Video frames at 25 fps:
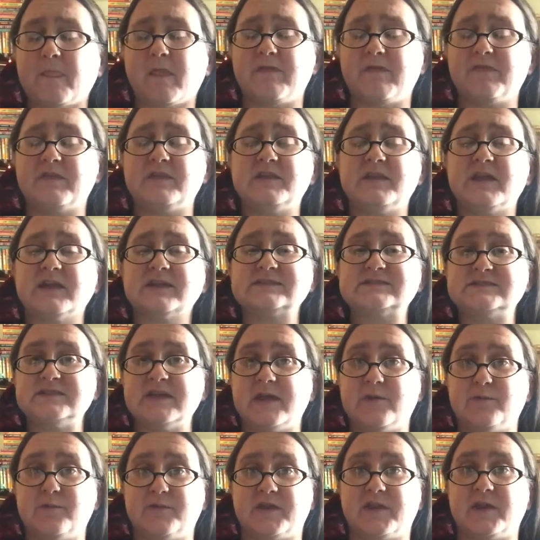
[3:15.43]
The next
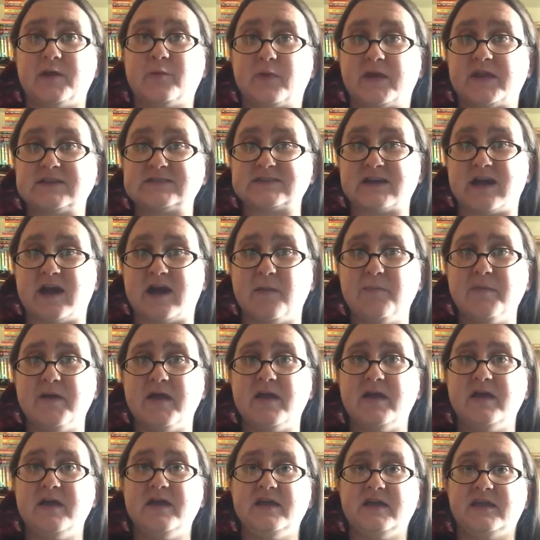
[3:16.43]
day when he wakes up,
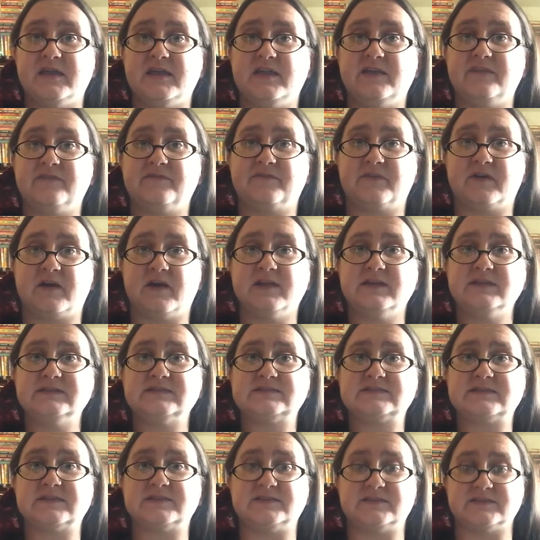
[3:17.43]
he
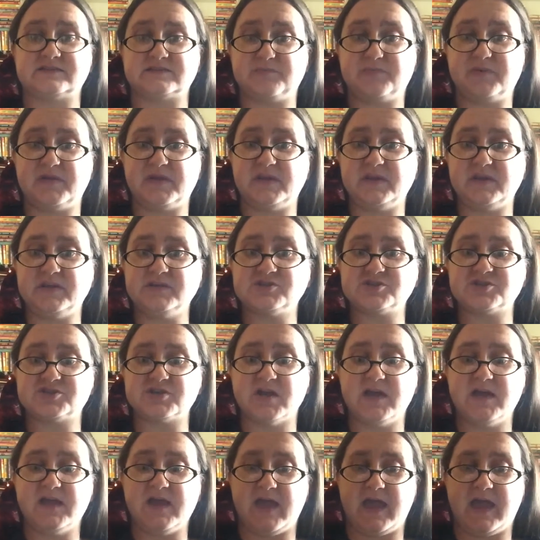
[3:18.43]
finds that this peach
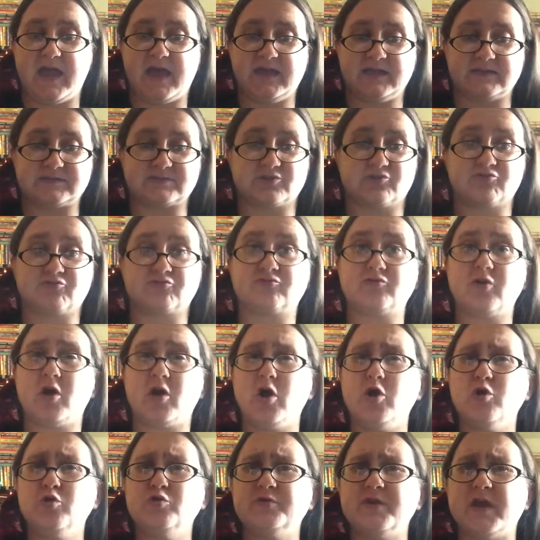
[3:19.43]
has
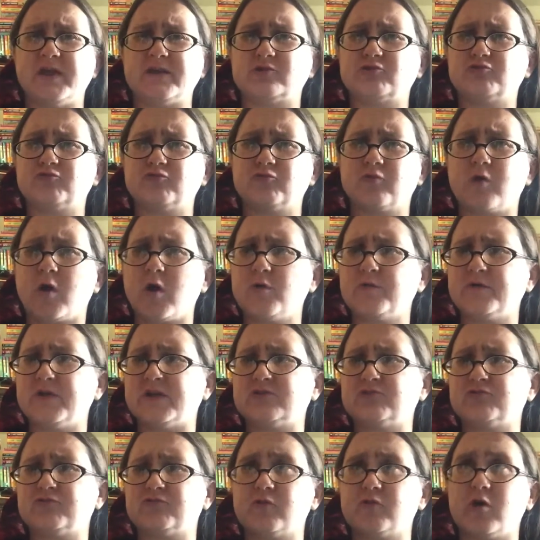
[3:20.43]
grown and grown
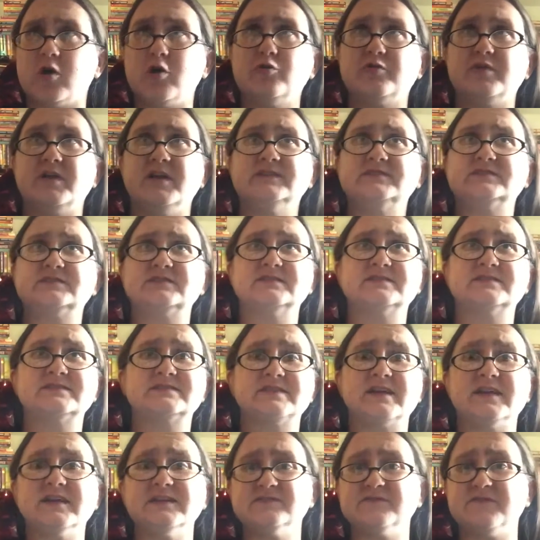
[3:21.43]
and grown. It's the
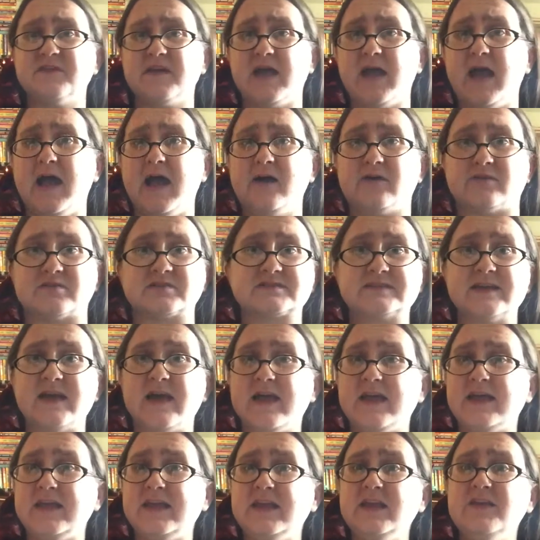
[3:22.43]
size of a house.
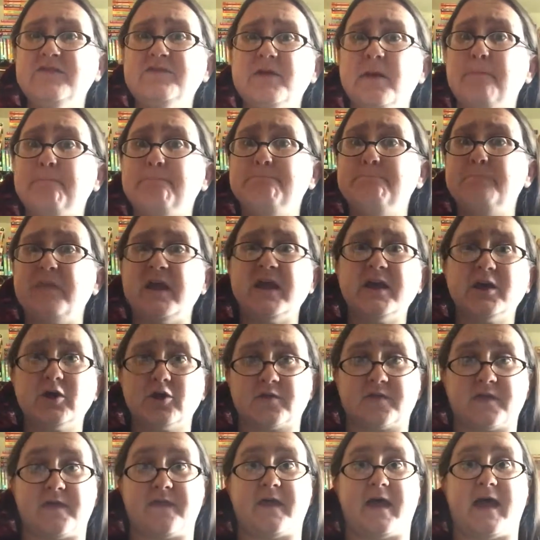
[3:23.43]
Even
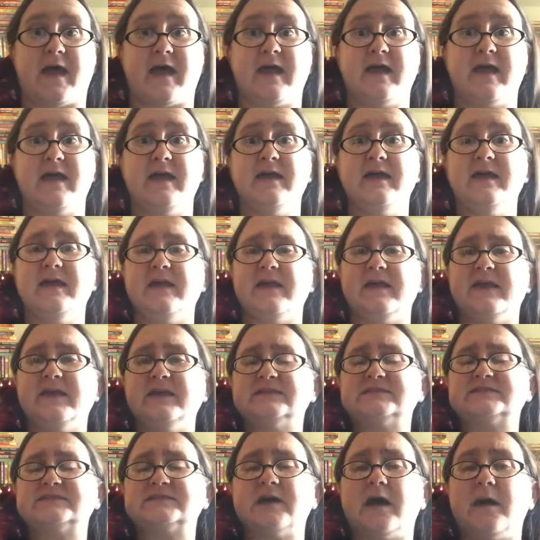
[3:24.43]
bigger than that.
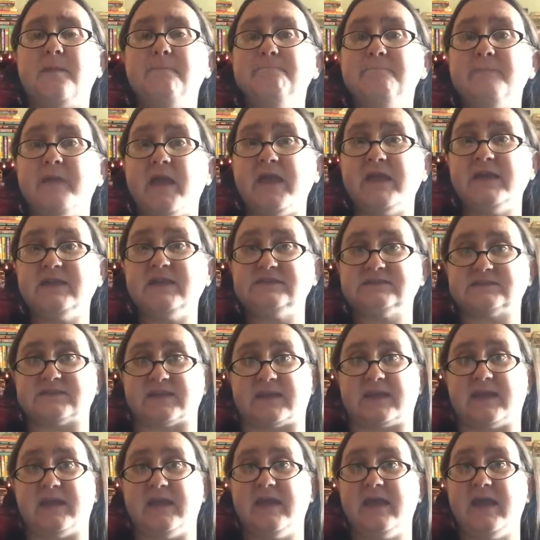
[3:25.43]
It's
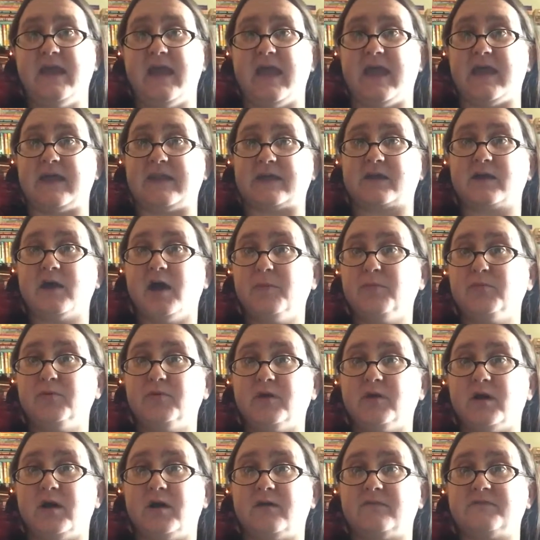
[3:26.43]
amazing. And a
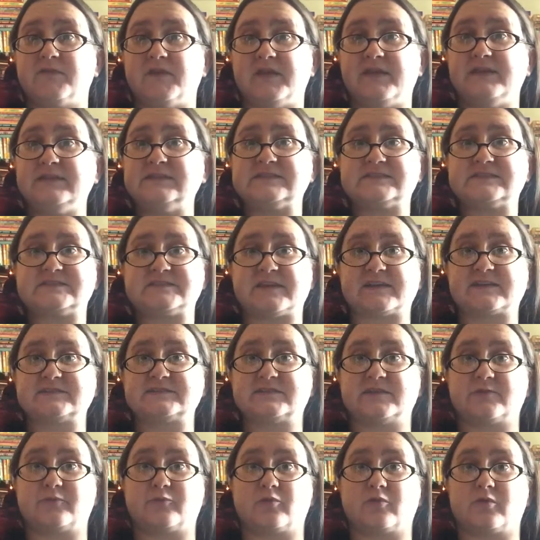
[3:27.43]
couple of the insects
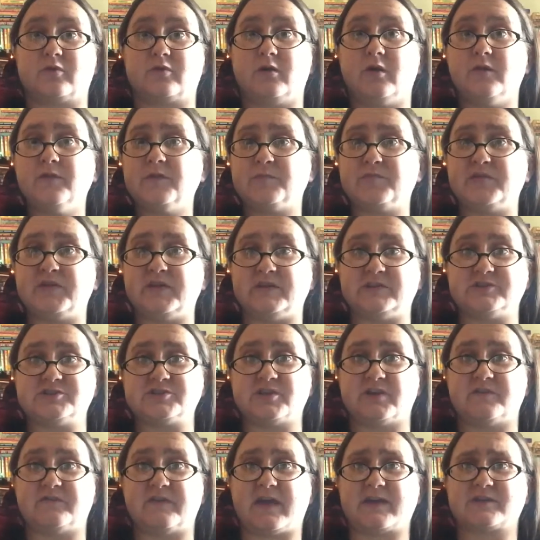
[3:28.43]
that were on the peach
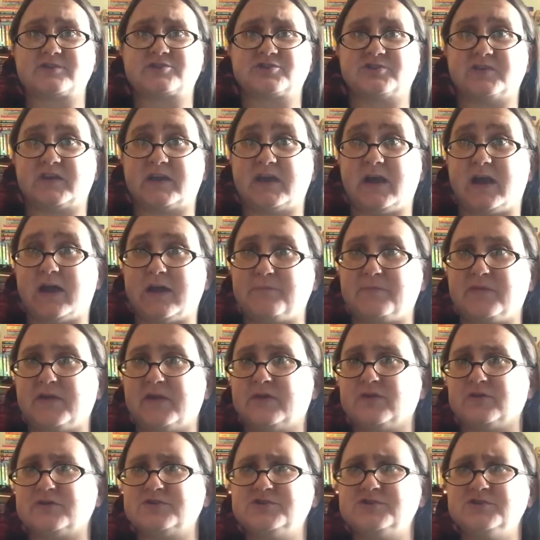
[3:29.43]
have actually gotten
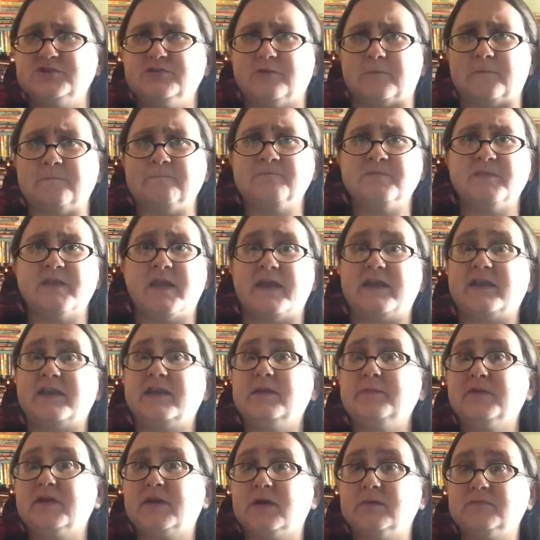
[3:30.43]
bigger too. And
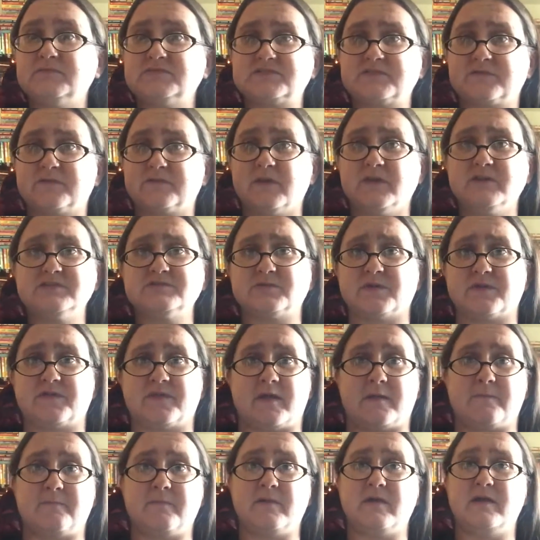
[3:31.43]
he becomes friends with
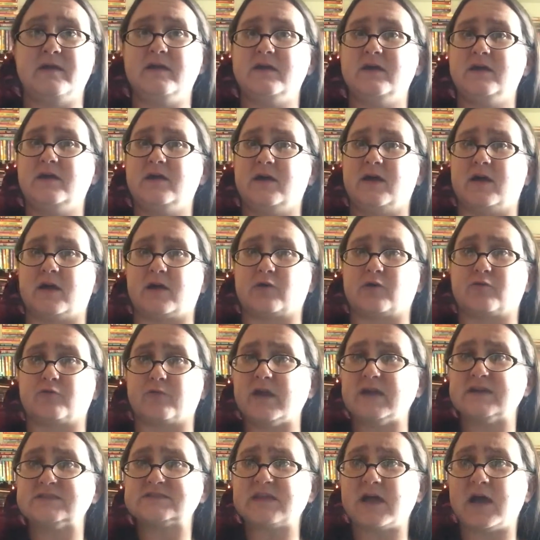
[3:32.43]
them. A
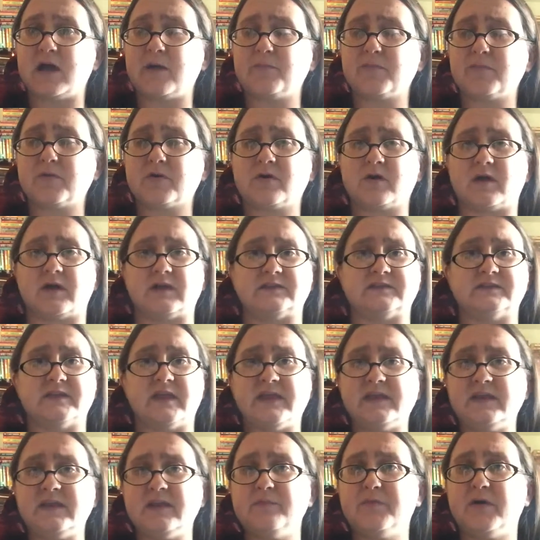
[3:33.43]
grasshopper, a
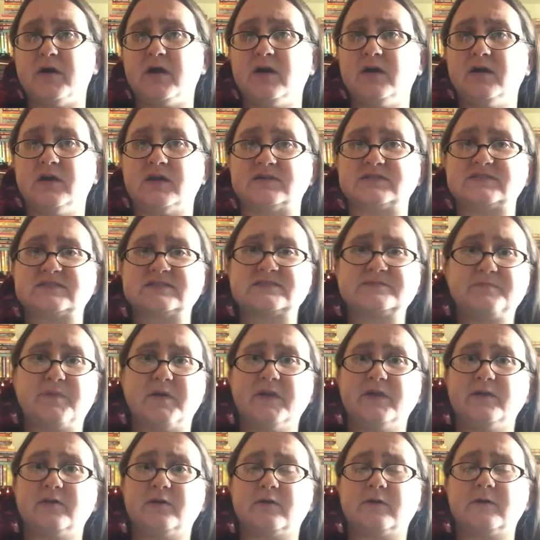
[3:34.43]
ladybug, a
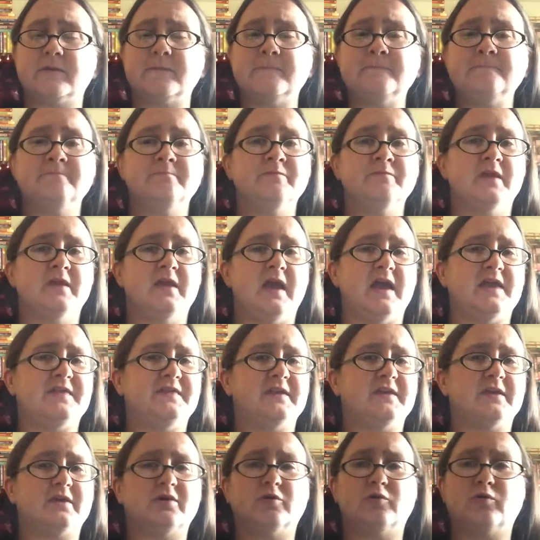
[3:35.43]
spider. And
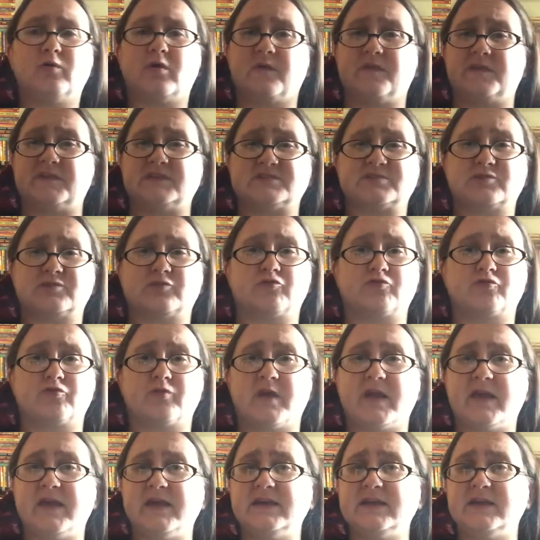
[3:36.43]
they go on this
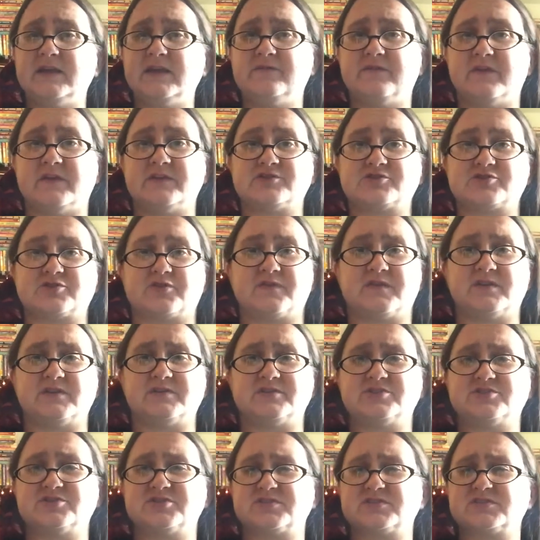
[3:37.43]
grand adventure that
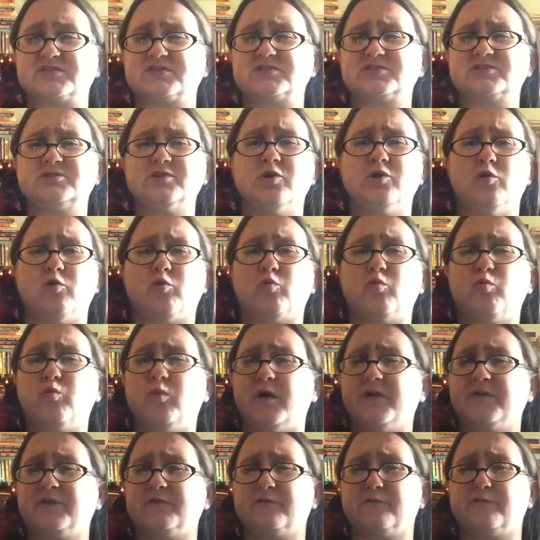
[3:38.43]
is just so
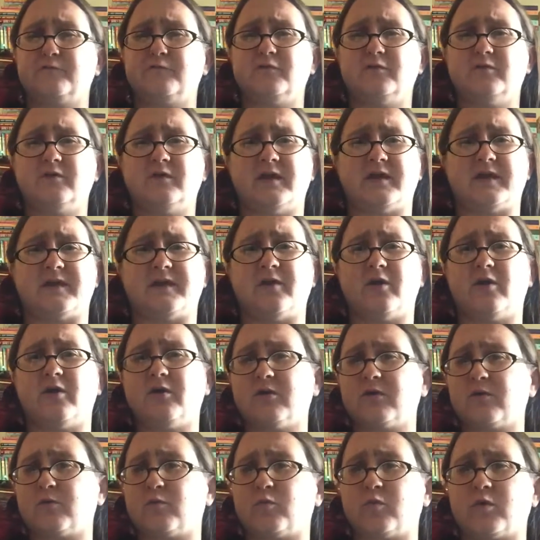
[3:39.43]
wonderful and
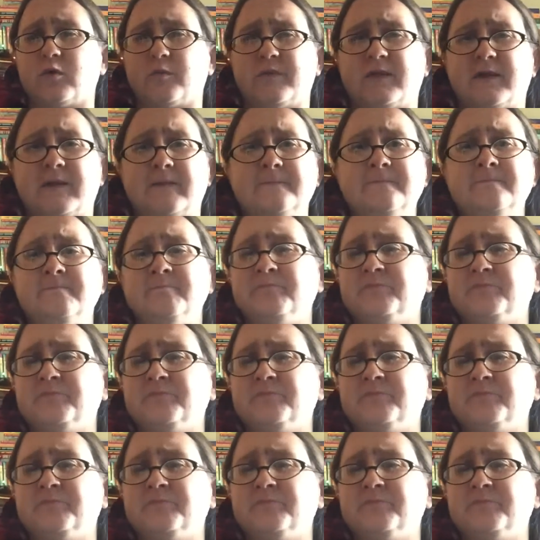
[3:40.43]
heartwarming.